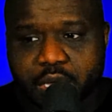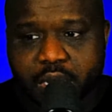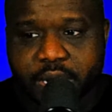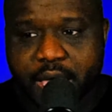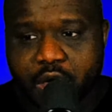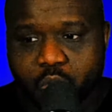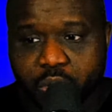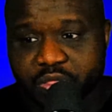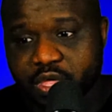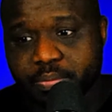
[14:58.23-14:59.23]
Now,
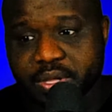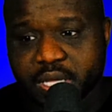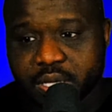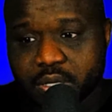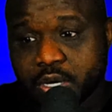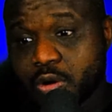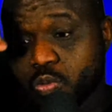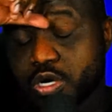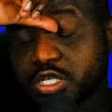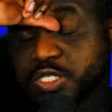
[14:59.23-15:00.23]
will there be
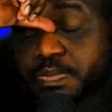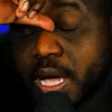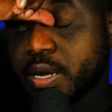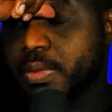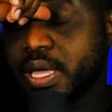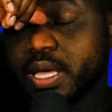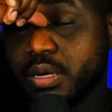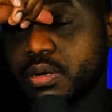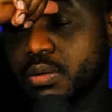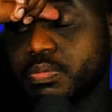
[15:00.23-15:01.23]
will
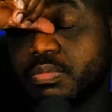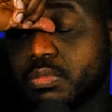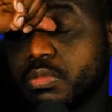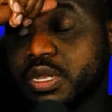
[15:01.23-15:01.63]
Spider-Man, the